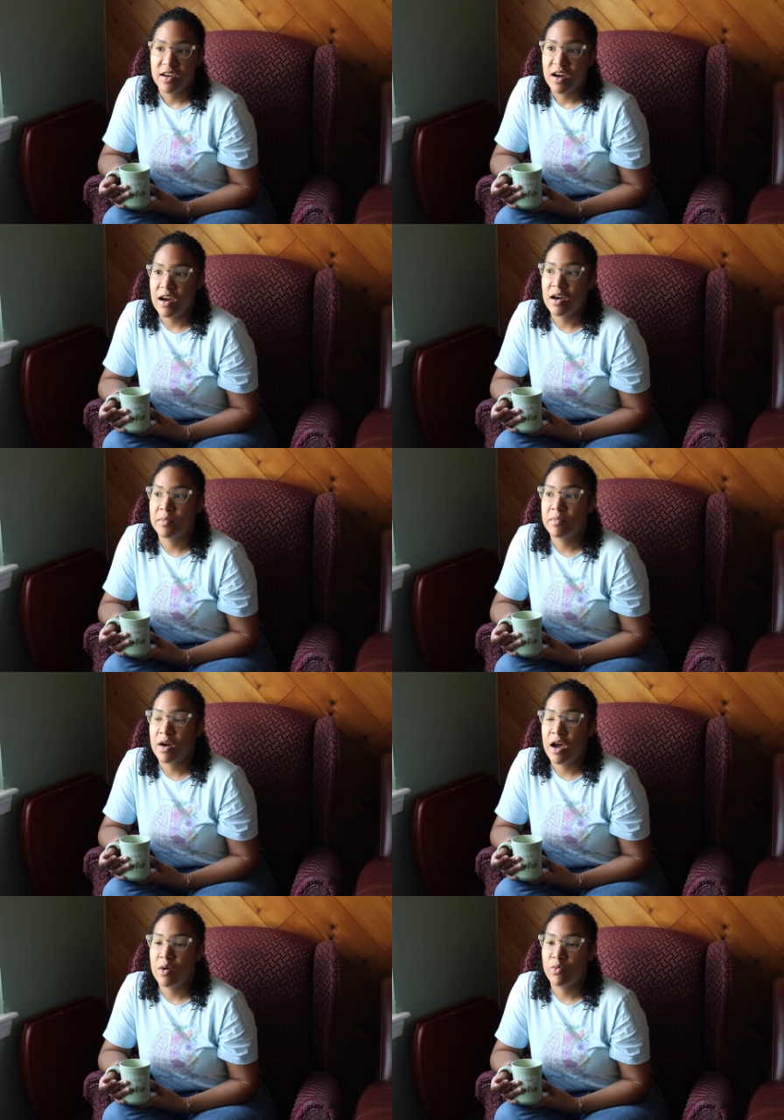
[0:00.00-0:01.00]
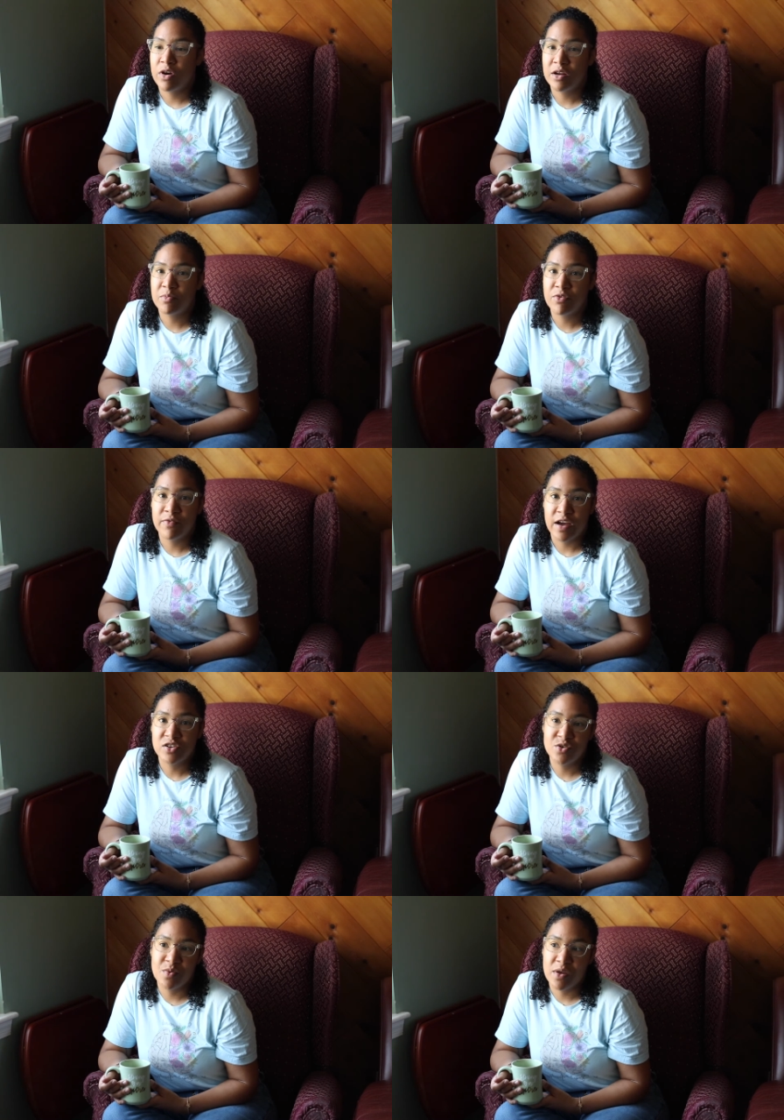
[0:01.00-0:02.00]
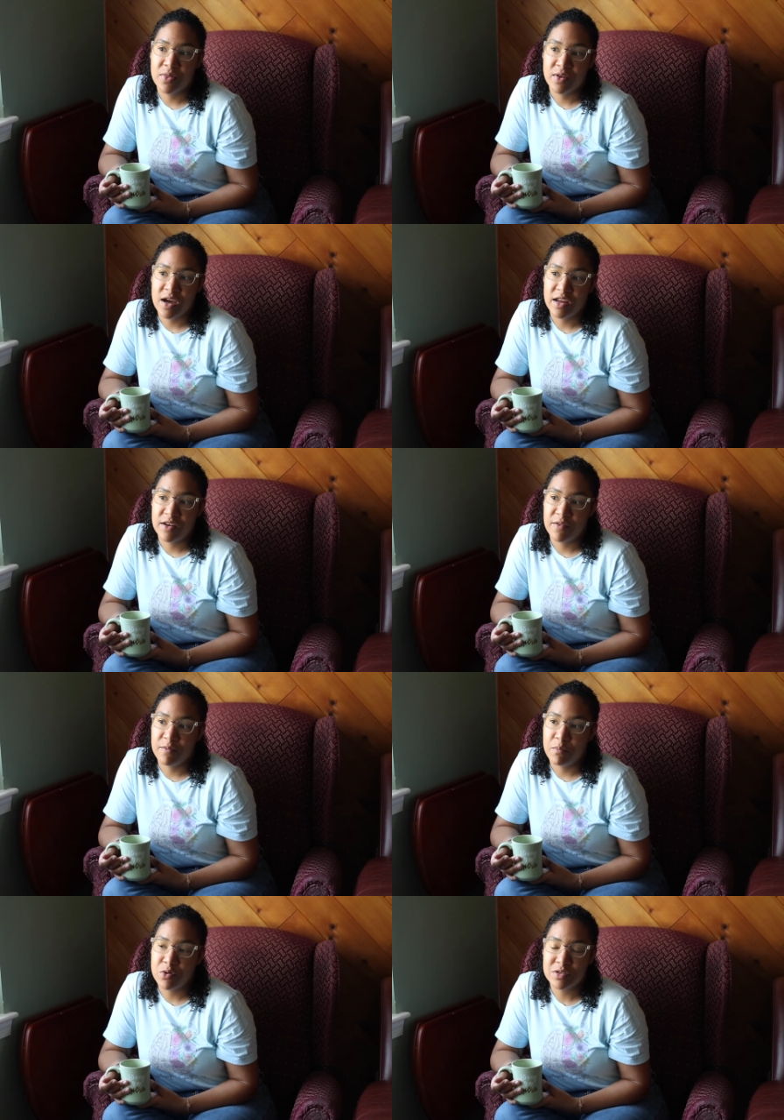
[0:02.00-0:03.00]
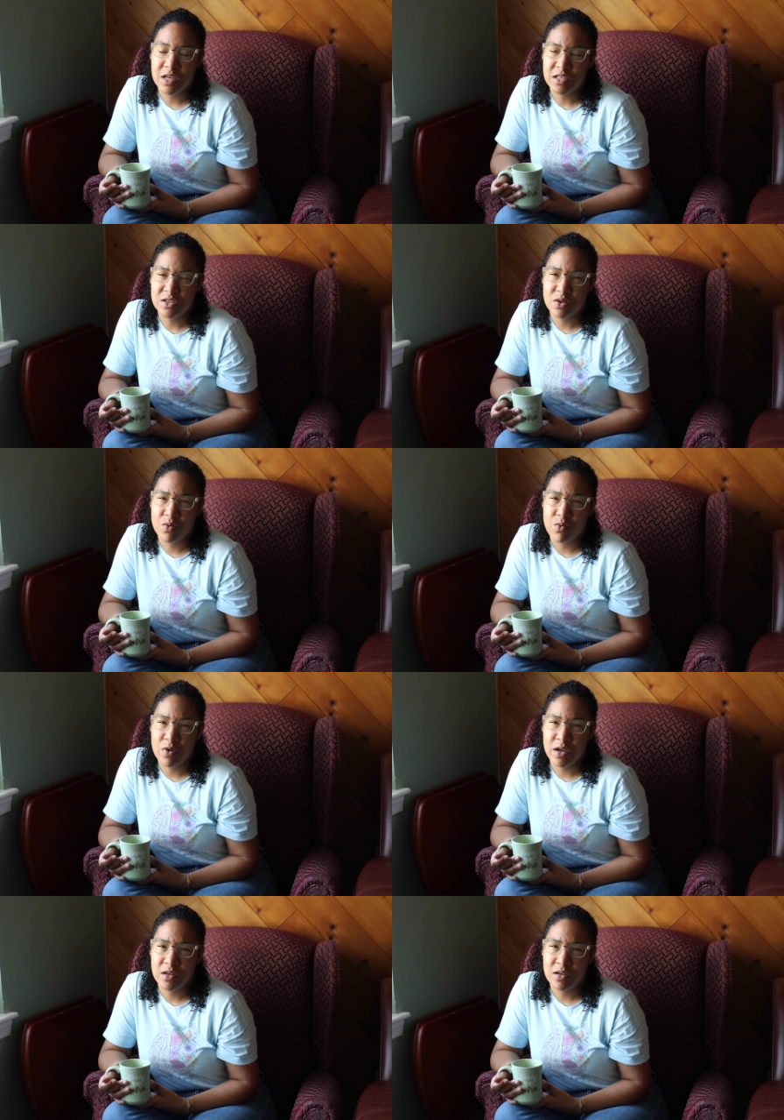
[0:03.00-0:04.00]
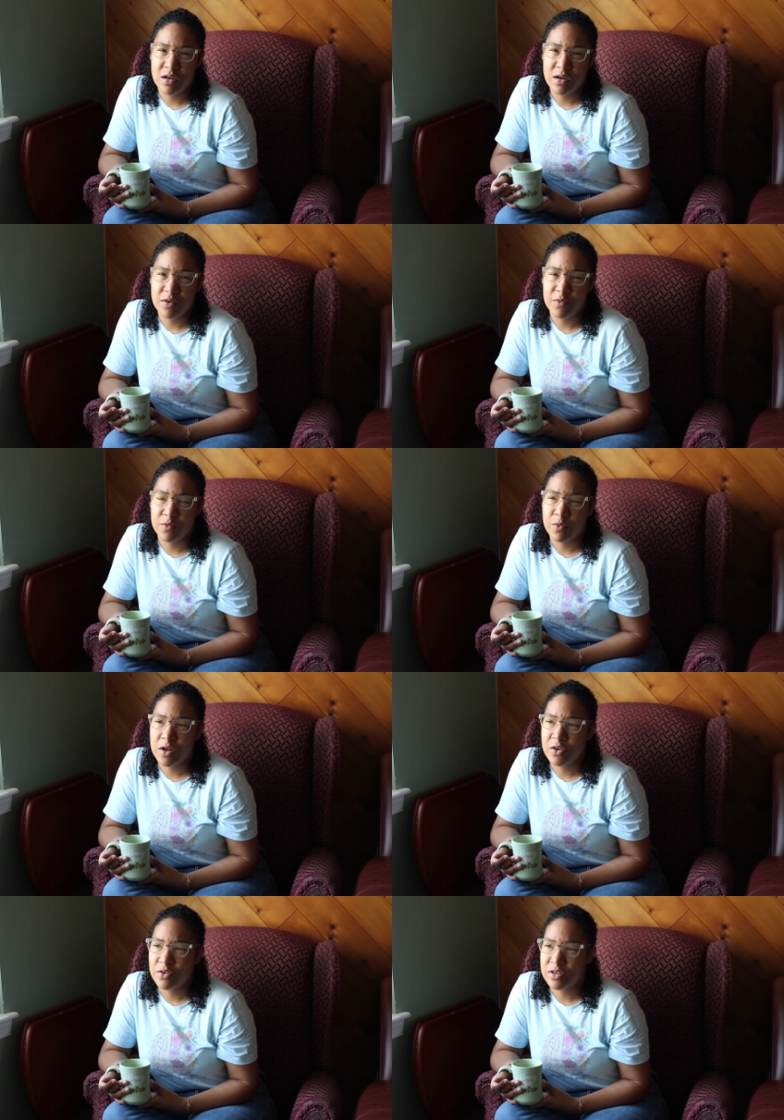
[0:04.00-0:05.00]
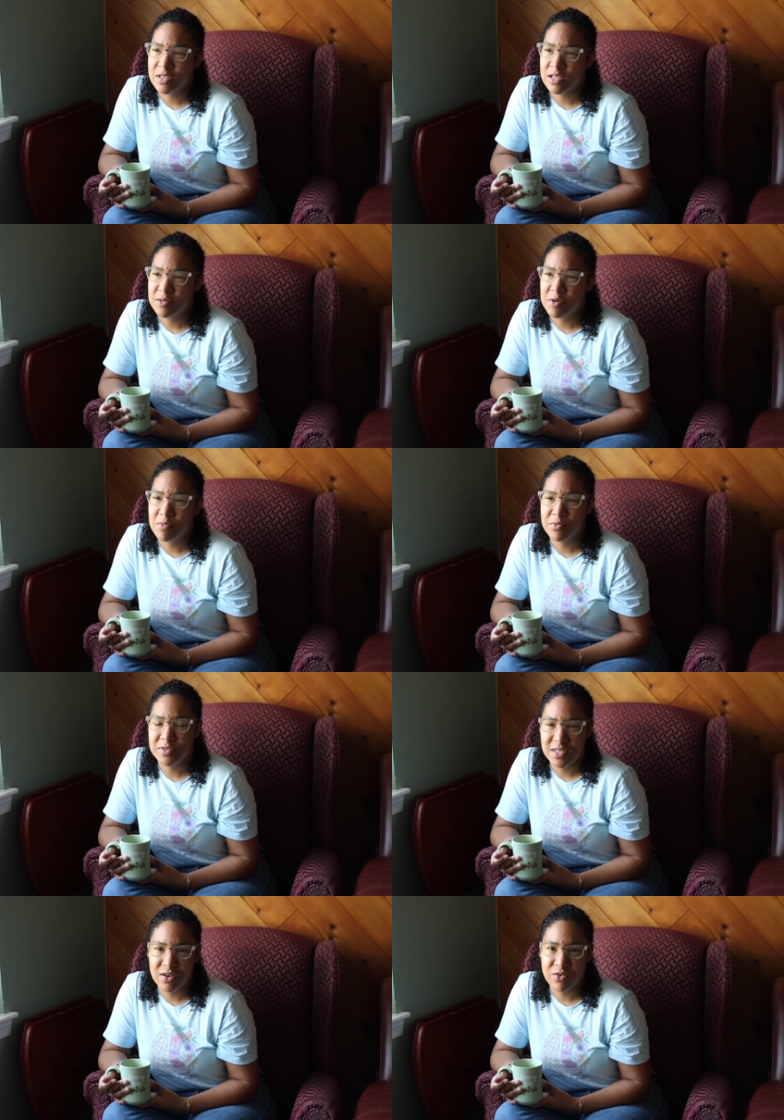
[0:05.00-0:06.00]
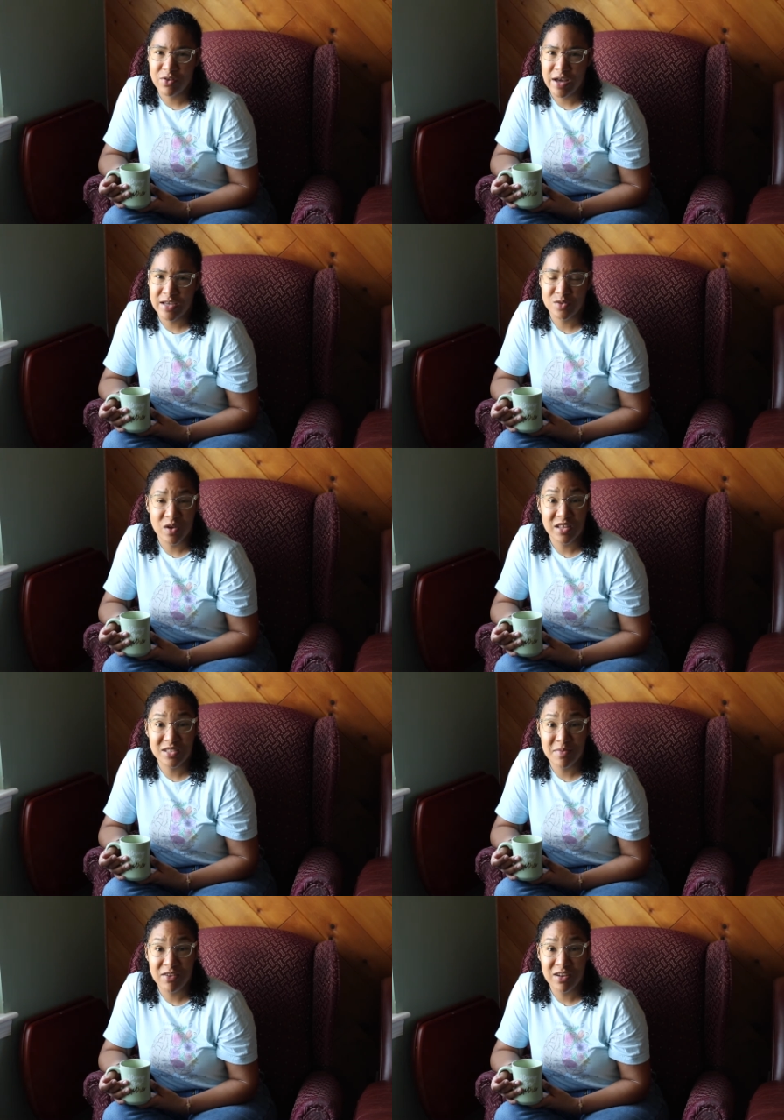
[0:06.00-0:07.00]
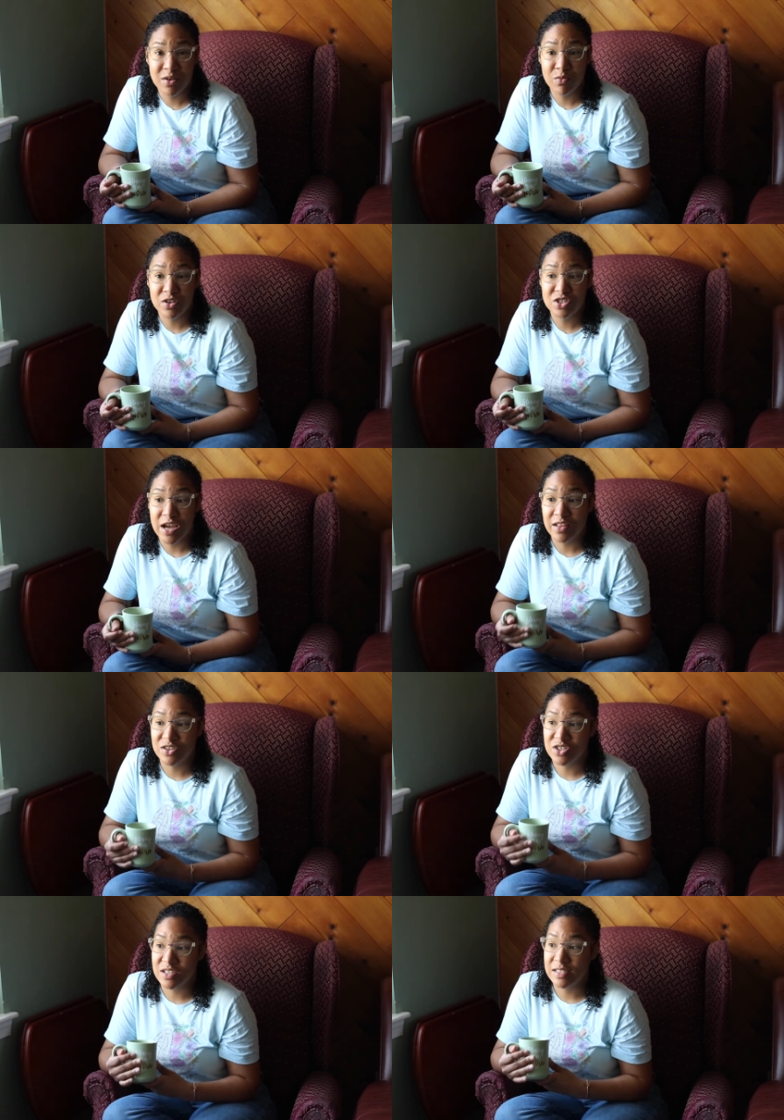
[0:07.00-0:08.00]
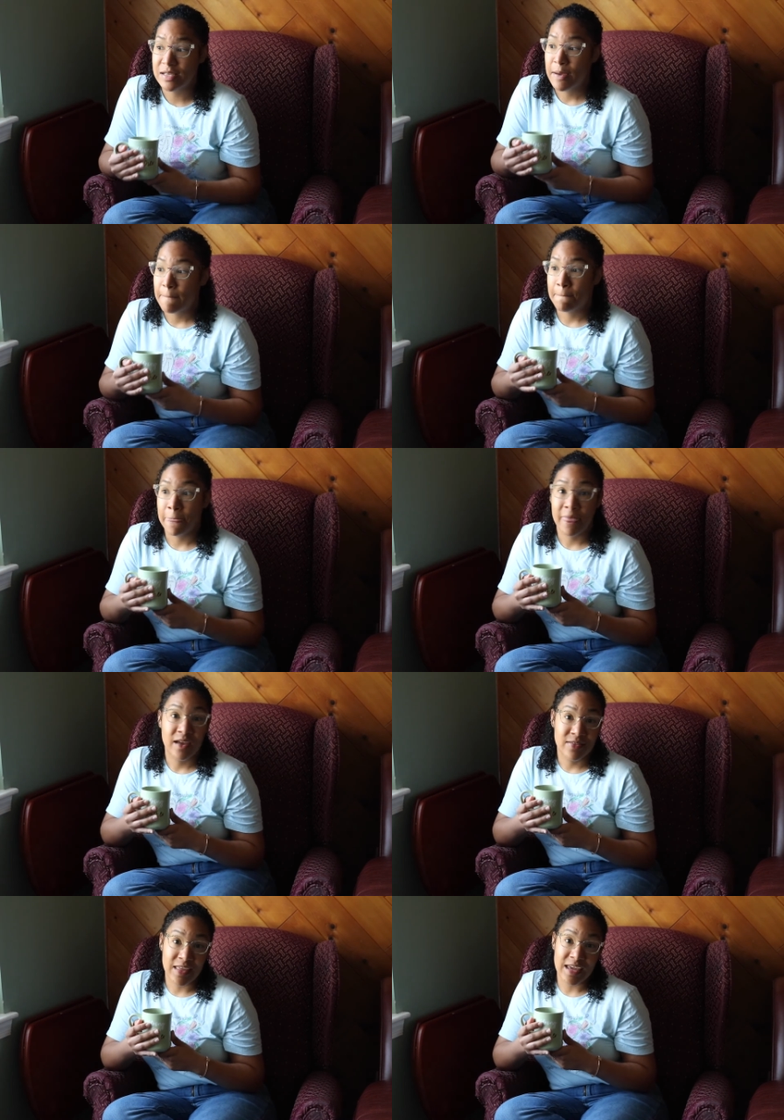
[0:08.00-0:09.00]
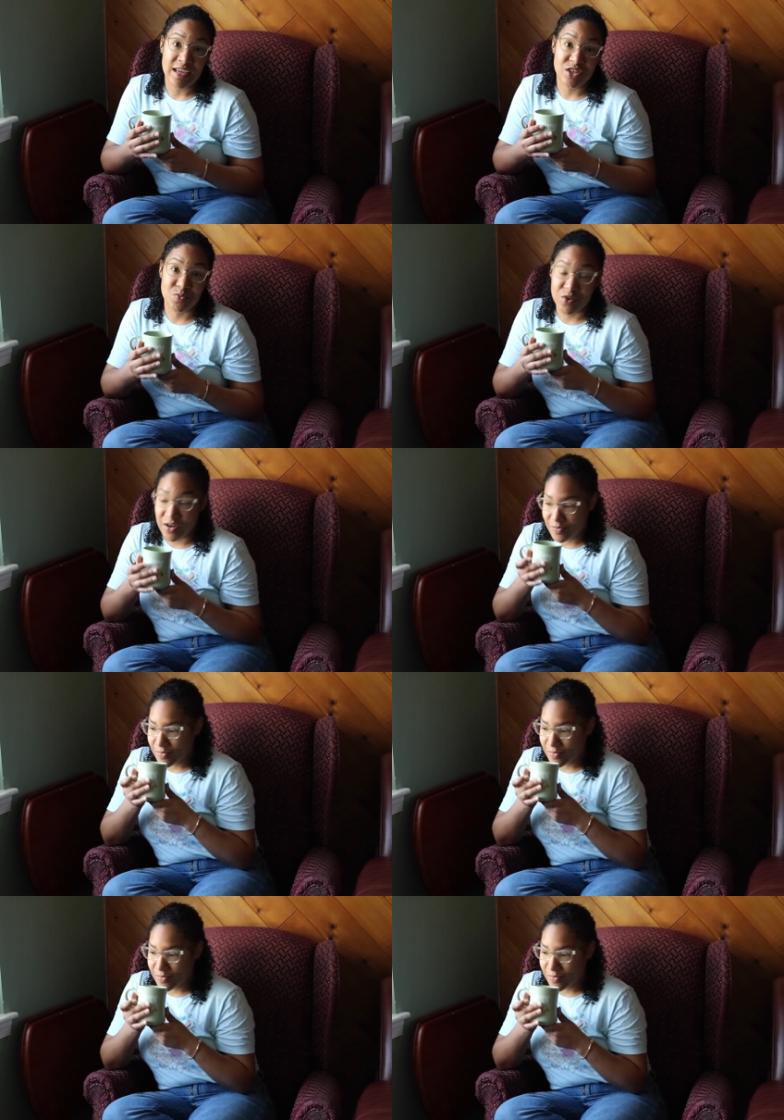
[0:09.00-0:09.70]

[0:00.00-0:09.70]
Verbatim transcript: Um, I want to provide you with kind of both sides of the coin of what it looks like to be both single as well as married and what challenges they each bring.